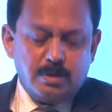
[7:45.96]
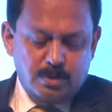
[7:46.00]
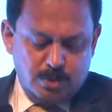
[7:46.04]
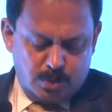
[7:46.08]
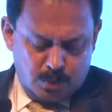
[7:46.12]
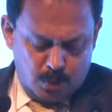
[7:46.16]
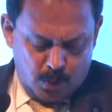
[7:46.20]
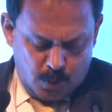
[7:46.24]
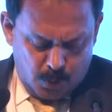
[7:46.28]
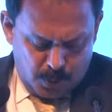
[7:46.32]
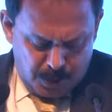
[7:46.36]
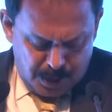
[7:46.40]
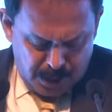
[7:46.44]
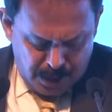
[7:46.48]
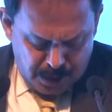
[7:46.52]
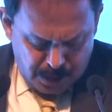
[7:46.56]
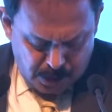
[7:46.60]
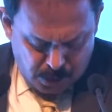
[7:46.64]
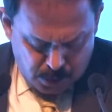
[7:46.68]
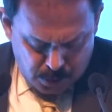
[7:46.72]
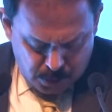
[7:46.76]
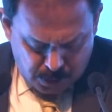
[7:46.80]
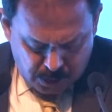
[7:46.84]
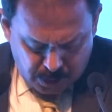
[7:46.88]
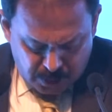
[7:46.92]
So we
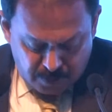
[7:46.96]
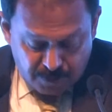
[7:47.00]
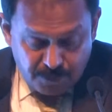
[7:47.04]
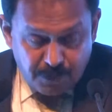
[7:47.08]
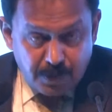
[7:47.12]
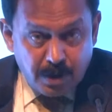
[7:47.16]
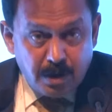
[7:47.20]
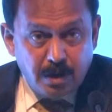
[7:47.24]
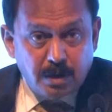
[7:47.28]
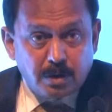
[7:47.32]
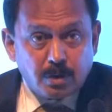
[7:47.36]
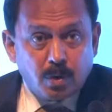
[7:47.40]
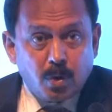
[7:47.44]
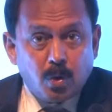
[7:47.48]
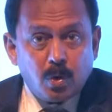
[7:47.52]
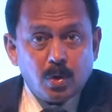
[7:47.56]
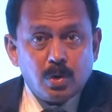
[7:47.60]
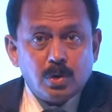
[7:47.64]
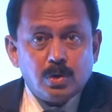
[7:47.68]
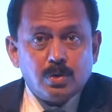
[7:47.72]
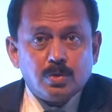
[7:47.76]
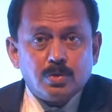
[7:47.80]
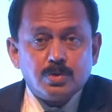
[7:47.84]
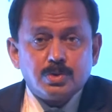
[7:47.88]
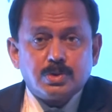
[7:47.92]
need to convert all
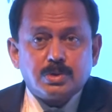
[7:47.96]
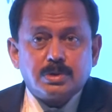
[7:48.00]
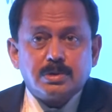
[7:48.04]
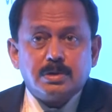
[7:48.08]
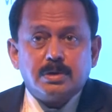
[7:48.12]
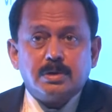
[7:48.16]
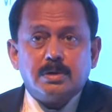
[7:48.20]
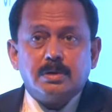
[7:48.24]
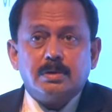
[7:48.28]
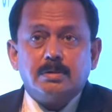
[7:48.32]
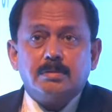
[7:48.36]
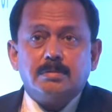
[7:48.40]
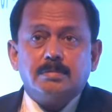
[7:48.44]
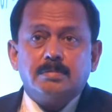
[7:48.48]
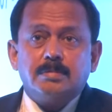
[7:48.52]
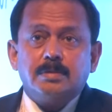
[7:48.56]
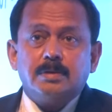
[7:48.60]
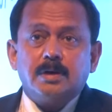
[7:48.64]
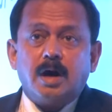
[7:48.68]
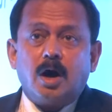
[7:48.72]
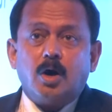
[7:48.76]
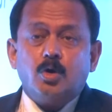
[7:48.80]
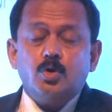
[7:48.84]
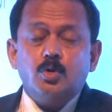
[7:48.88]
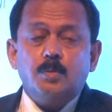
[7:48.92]
those uh,
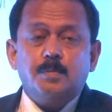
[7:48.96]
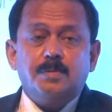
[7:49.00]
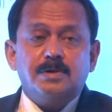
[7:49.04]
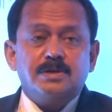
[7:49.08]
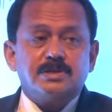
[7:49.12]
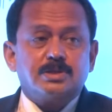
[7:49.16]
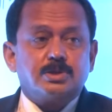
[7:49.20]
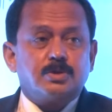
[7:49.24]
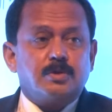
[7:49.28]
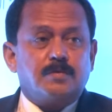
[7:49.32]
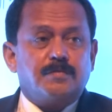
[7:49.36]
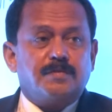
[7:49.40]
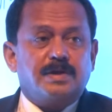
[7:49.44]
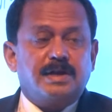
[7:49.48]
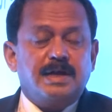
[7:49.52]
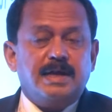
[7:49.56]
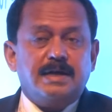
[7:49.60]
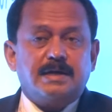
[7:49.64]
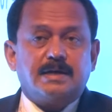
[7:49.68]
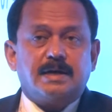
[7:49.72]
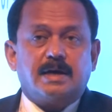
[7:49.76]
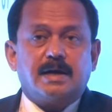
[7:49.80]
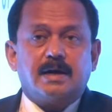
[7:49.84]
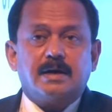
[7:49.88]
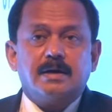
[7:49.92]
outbursts of
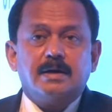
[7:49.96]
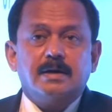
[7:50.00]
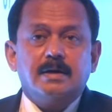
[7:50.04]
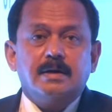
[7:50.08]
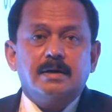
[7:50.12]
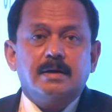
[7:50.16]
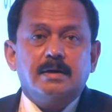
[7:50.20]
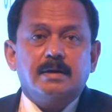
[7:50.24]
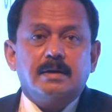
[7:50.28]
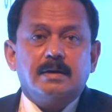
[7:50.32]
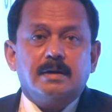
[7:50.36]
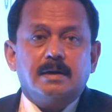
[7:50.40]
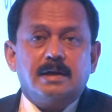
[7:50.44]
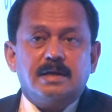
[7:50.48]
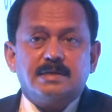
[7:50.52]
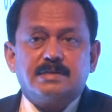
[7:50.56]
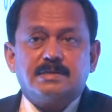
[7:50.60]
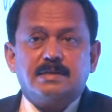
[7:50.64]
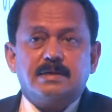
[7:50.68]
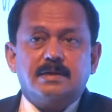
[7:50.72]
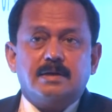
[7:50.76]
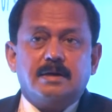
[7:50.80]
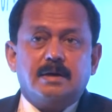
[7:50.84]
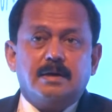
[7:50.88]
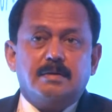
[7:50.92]
data. Let's
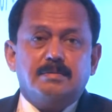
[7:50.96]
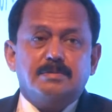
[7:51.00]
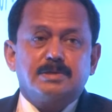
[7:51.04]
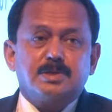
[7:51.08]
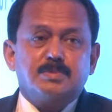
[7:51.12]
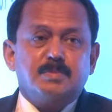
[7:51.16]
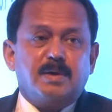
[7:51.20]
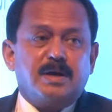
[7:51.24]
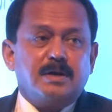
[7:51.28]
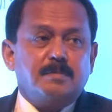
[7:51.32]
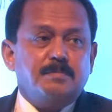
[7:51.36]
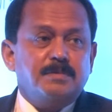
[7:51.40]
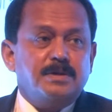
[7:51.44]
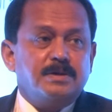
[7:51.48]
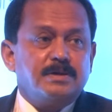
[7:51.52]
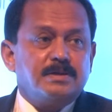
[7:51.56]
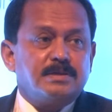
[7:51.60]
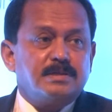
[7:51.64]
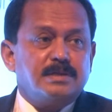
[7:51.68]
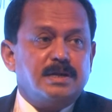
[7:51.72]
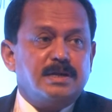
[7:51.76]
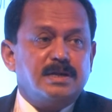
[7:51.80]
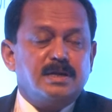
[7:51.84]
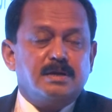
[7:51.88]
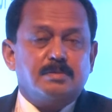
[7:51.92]
say a, smart meter
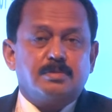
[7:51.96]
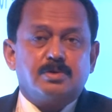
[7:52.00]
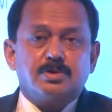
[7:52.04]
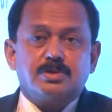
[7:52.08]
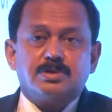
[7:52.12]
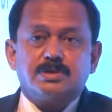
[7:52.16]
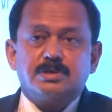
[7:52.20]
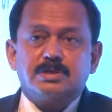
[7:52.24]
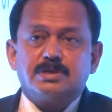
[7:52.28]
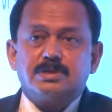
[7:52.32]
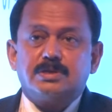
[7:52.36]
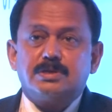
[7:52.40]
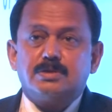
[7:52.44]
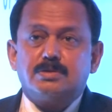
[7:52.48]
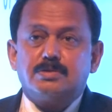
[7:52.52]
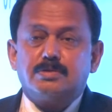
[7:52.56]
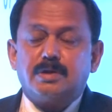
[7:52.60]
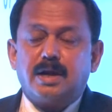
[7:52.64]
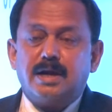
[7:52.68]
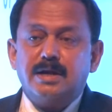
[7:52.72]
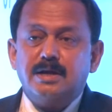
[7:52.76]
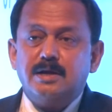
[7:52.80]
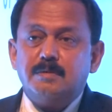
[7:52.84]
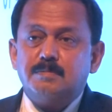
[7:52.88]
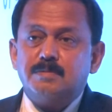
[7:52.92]
sending about 60 to
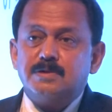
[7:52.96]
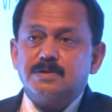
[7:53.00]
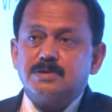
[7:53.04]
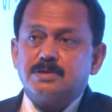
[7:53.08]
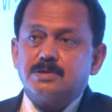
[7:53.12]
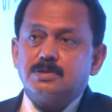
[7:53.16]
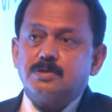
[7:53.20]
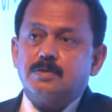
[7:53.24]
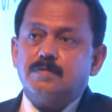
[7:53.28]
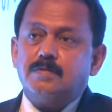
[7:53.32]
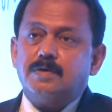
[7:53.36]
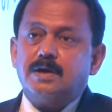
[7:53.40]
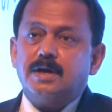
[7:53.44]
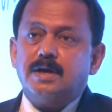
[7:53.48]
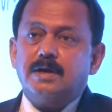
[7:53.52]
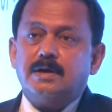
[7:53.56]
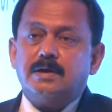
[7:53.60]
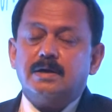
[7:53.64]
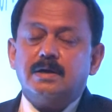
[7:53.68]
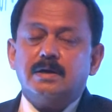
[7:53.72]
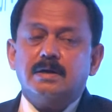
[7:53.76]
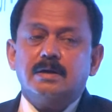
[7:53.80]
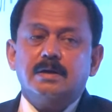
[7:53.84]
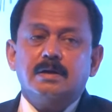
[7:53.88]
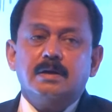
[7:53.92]
90 pieces of
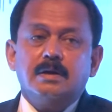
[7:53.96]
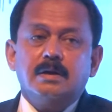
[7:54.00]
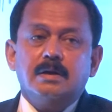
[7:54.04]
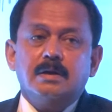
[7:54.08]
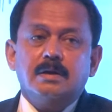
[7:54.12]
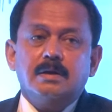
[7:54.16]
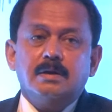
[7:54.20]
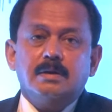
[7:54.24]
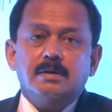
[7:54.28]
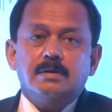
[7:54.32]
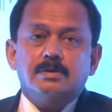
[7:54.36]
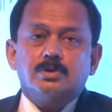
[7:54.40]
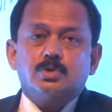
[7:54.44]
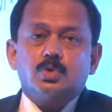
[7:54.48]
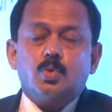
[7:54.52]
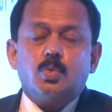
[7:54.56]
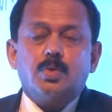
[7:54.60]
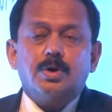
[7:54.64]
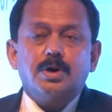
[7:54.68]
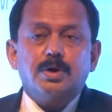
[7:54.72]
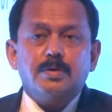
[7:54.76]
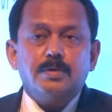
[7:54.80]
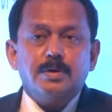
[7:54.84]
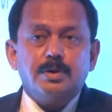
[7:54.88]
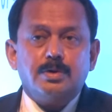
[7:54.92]
data. So
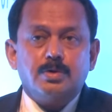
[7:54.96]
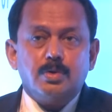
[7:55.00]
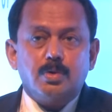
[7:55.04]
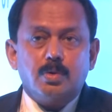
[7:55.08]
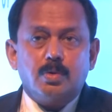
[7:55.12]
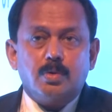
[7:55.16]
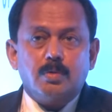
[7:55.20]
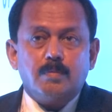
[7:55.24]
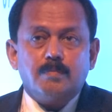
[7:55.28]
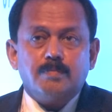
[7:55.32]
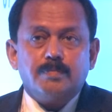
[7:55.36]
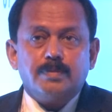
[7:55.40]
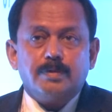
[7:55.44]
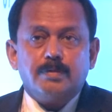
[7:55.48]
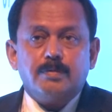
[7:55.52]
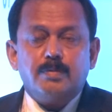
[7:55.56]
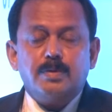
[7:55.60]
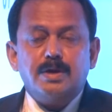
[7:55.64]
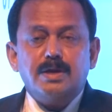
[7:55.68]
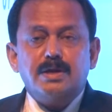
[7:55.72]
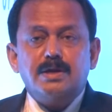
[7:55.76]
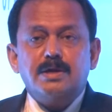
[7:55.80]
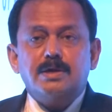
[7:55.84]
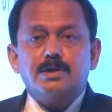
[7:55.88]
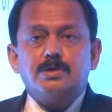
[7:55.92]
what do we do?
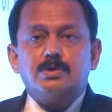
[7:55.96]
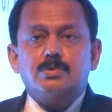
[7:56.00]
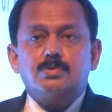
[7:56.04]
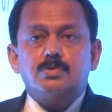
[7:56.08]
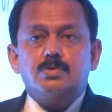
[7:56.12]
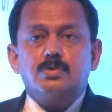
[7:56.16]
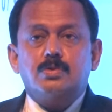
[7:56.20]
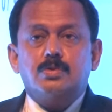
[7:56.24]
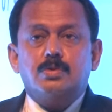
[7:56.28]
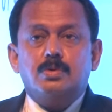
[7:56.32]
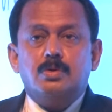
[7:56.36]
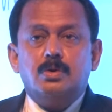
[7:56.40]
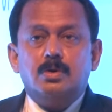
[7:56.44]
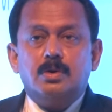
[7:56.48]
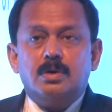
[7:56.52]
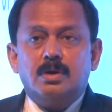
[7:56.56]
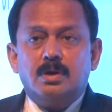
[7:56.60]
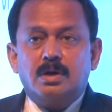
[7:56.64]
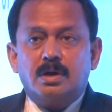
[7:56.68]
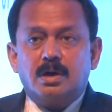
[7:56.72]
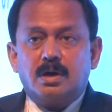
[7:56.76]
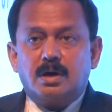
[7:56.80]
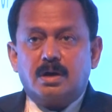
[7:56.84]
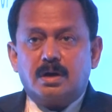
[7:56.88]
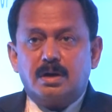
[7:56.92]
We need to
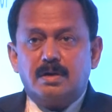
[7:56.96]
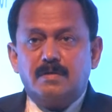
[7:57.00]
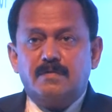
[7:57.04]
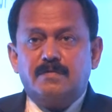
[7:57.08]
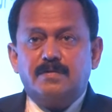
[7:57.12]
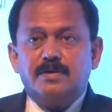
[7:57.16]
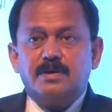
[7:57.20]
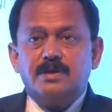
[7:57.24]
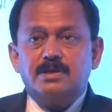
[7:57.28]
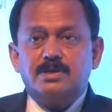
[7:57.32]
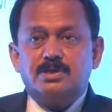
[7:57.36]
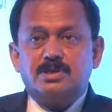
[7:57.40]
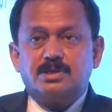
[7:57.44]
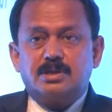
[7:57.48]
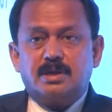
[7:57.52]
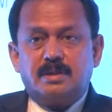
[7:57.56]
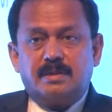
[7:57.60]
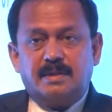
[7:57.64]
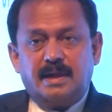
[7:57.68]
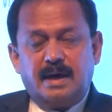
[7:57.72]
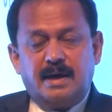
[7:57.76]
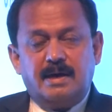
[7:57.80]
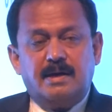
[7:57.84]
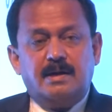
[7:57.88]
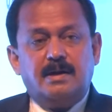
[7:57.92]
converge
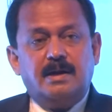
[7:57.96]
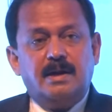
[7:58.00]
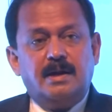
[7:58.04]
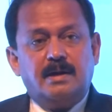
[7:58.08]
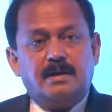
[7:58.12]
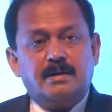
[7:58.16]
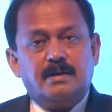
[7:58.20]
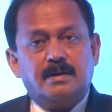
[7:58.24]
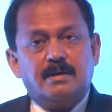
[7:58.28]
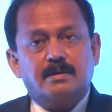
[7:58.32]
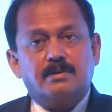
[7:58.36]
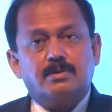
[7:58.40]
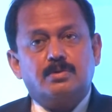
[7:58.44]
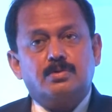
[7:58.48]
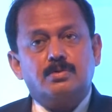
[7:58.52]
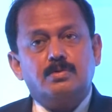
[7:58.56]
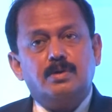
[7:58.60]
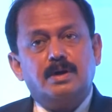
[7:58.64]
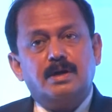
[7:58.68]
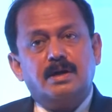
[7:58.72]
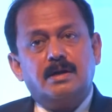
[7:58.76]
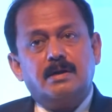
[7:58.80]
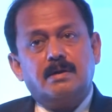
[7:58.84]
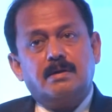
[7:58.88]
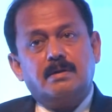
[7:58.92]
that data through
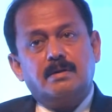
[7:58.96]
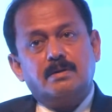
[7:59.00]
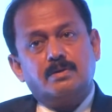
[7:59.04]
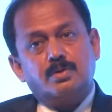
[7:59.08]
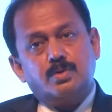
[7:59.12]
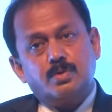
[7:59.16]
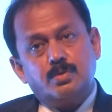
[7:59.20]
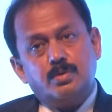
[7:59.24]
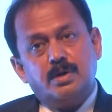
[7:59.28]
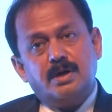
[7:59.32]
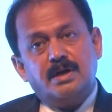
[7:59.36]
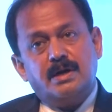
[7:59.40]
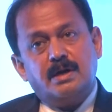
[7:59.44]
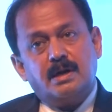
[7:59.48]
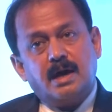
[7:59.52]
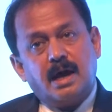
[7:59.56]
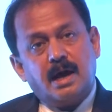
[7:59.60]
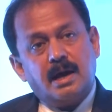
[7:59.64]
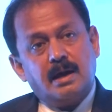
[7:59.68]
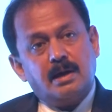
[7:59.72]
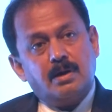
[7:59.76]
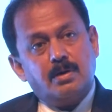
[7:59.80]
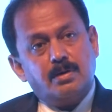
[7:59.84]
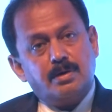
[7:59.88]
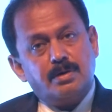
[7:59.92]
an, through an
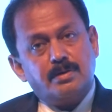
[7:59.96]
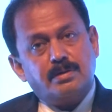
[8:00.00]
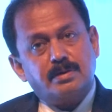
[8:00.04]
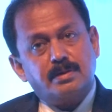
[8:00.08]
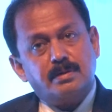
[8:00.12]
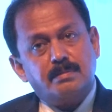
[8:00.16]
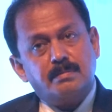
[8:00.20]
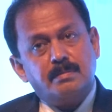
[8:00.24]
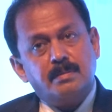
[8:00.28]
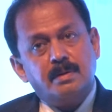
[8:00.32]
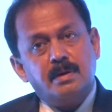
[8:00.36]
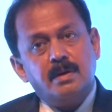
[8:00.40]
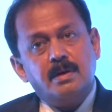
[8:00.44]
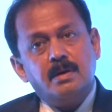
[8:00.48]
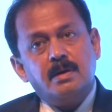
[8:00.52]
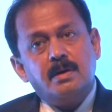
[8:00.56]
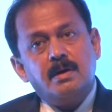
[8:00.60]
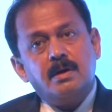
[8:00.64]
algorithm